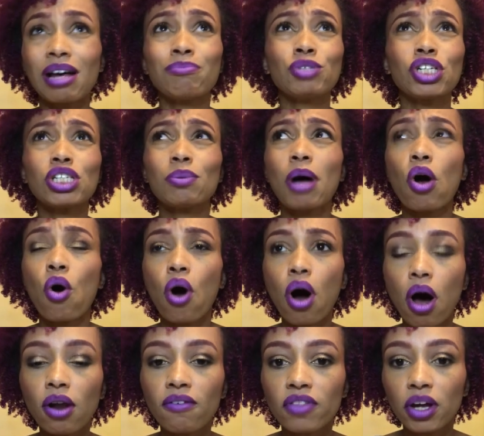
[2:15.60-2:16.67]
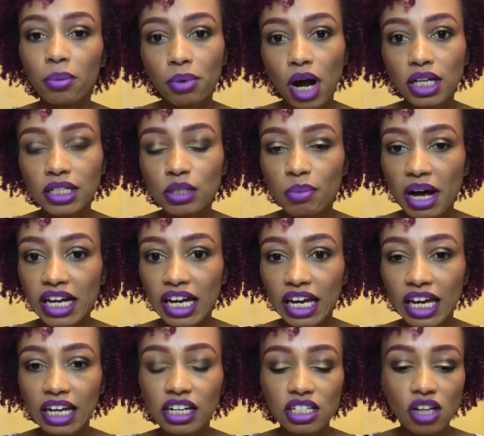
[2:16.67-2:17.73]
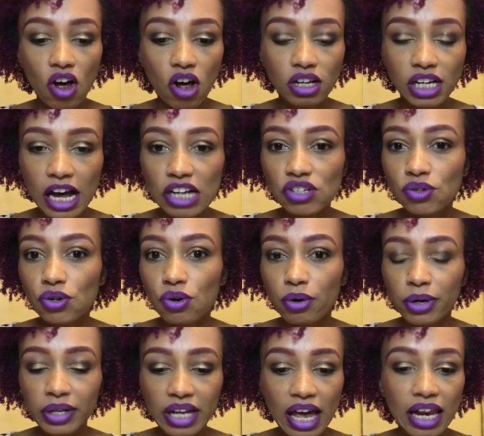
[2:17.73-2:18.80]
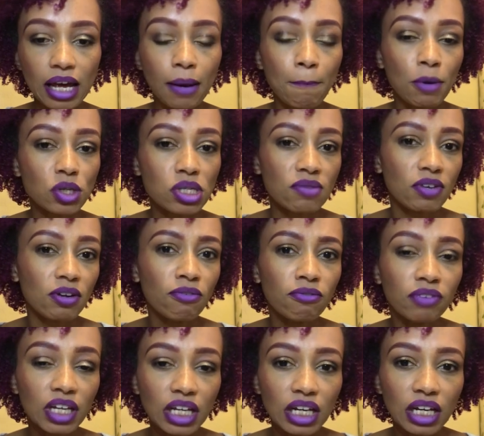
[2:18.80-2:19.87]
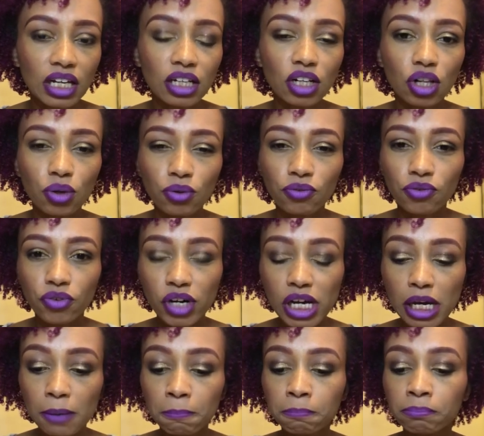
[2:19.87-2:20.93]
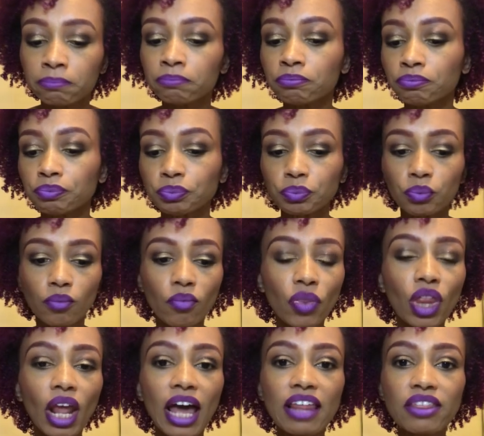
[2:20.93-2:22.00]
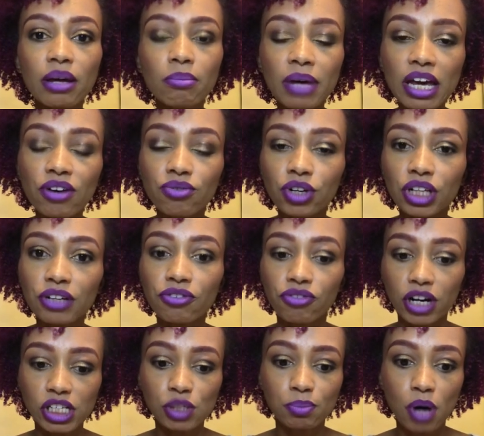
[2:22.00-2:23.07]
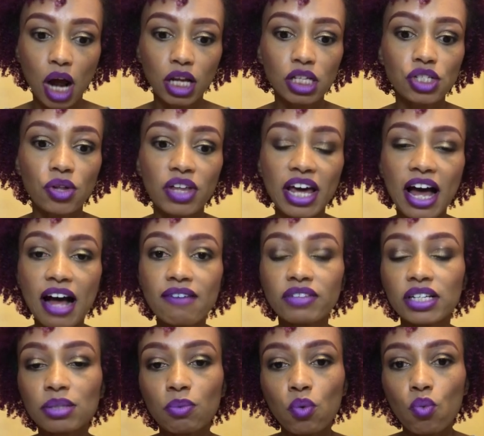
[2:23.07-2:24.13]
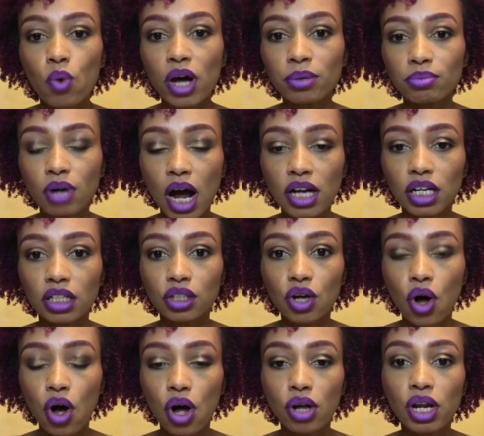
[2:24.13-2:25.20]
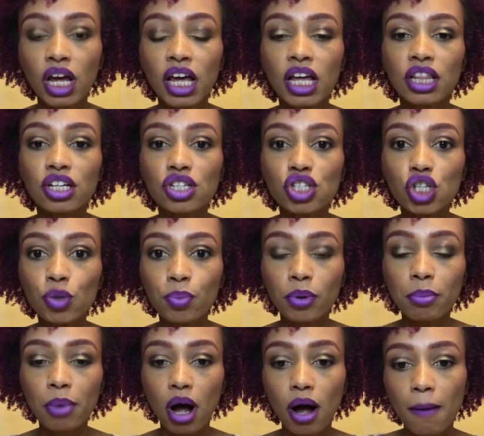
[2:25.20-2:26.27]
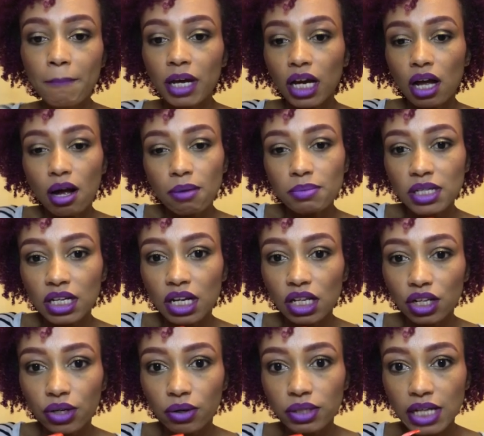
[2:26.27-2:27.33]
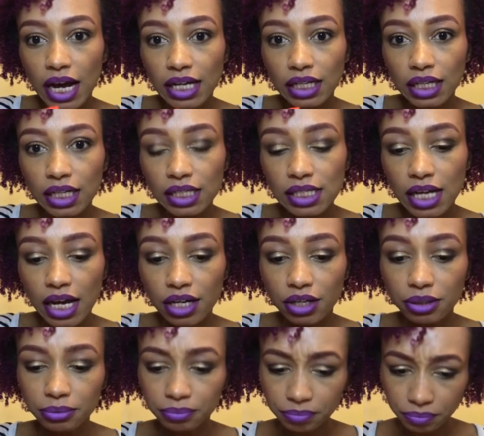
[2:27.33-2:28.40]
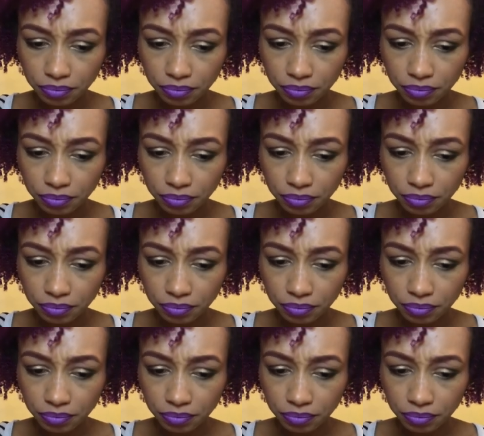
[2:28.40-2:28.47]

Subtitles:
just about all of their products by hand. It's all natural, organic, most of it vegan, gluten-free. And they make really fresh products. So they have this one product called the Superbalm. It comes in a little tiny container.